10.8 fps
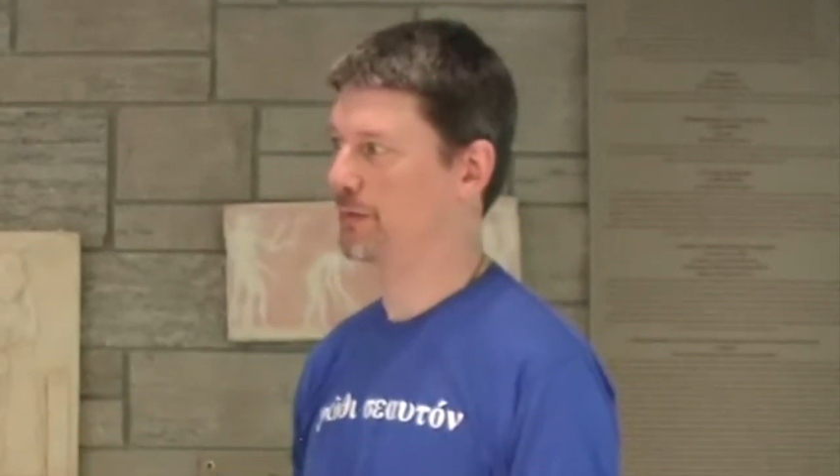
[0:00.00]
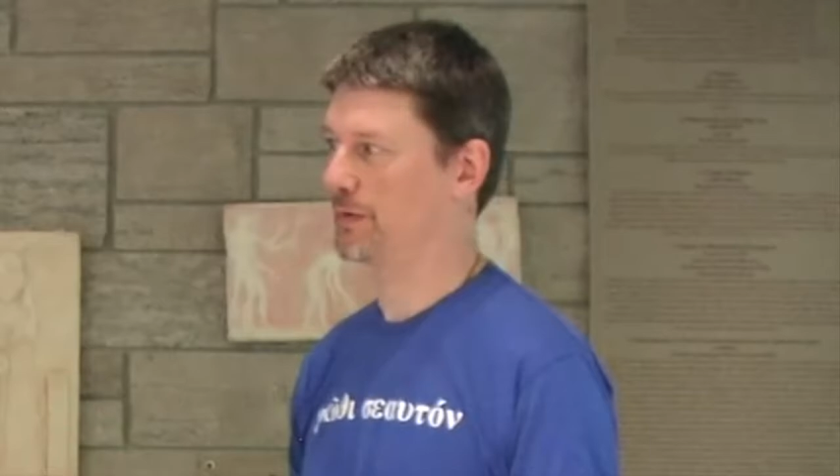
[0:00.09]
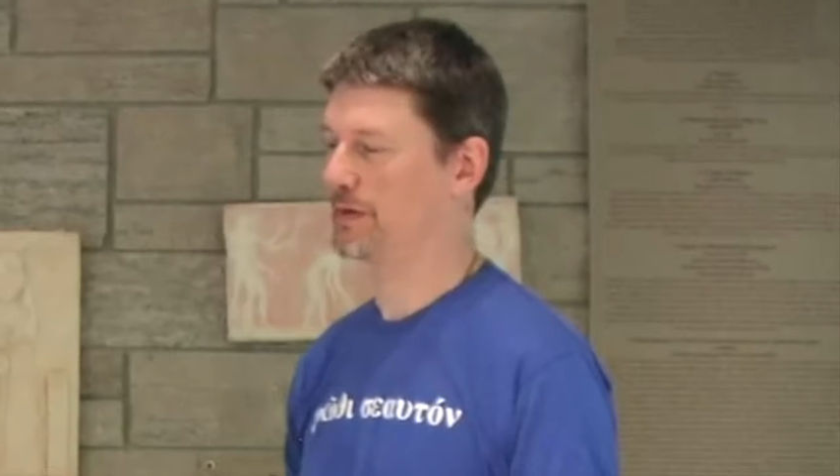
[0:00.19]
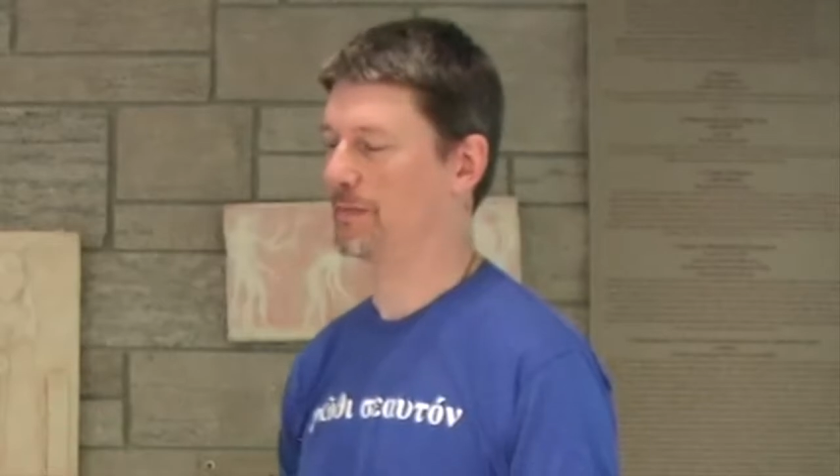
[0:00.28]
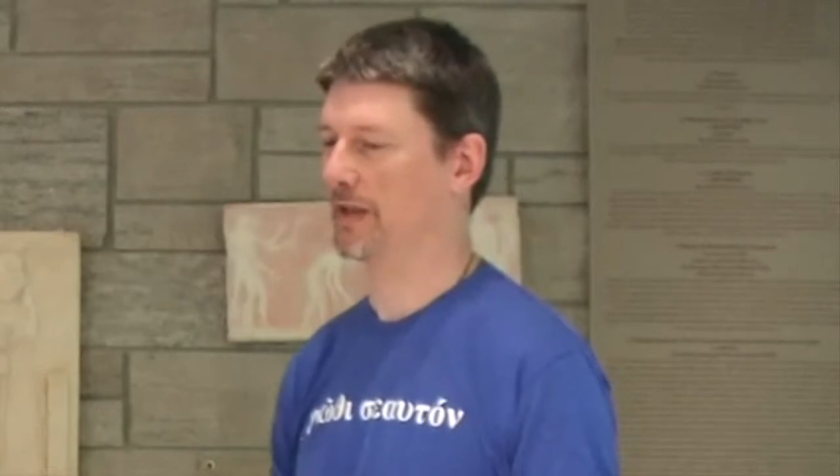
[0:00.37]
is
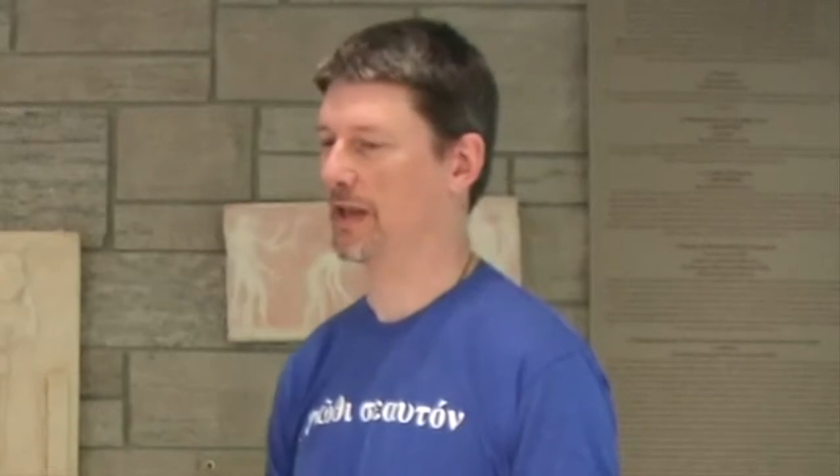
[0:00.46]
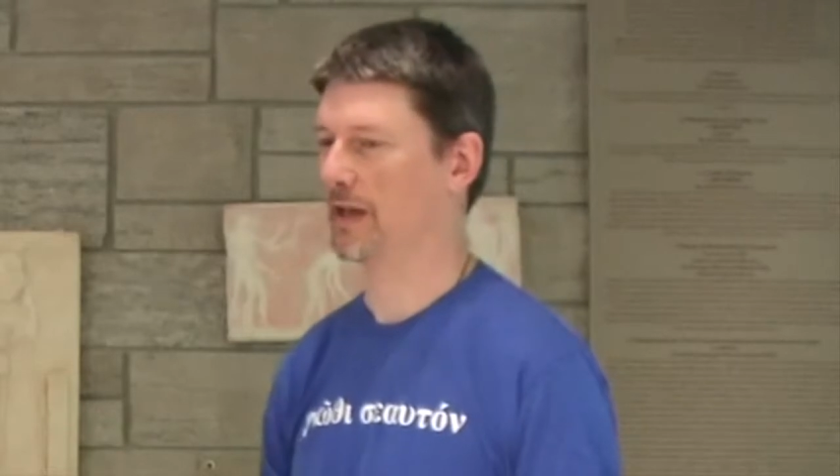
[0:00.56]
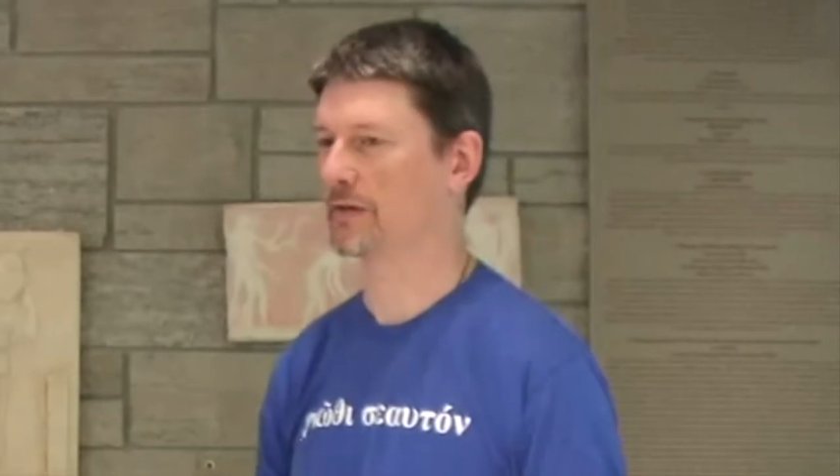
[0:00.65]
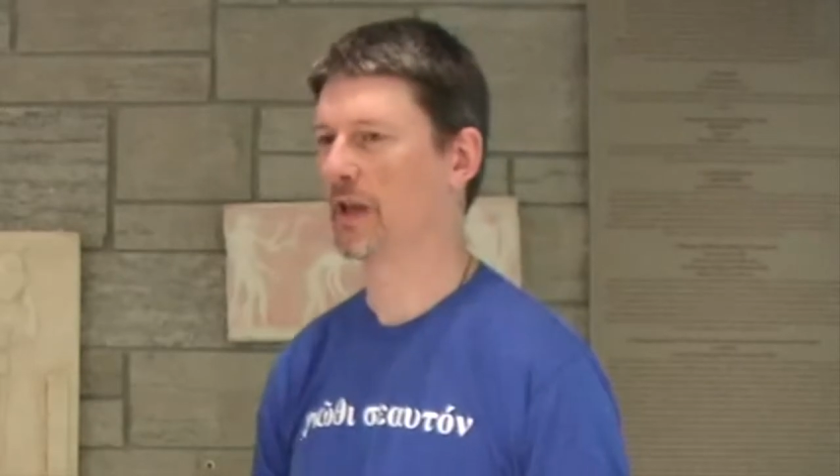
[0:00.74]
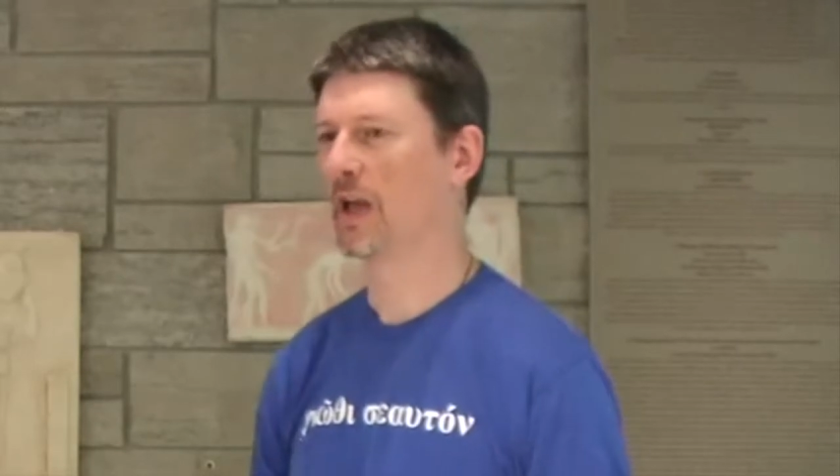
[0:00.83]
worth something
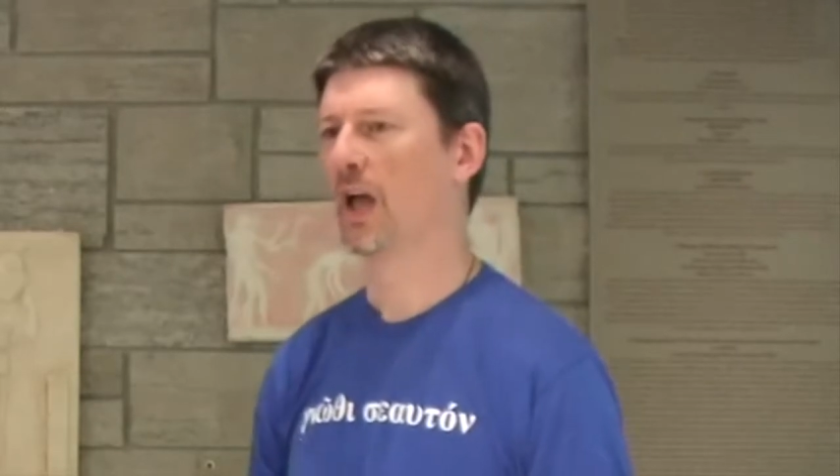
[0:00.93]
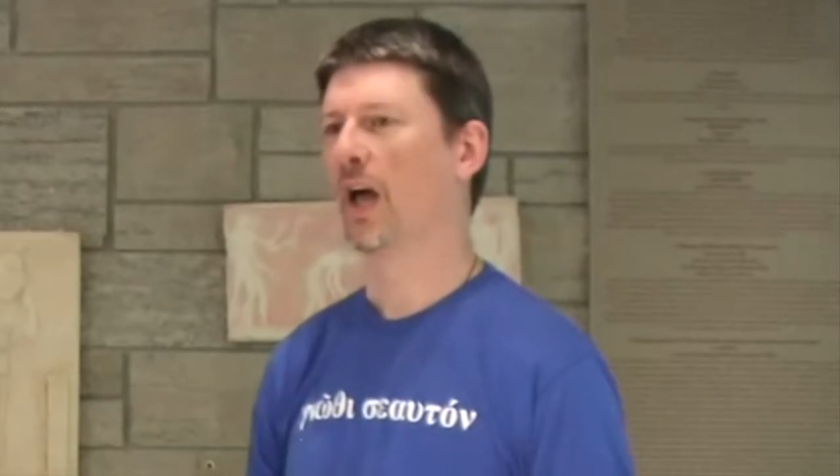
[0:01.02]
else.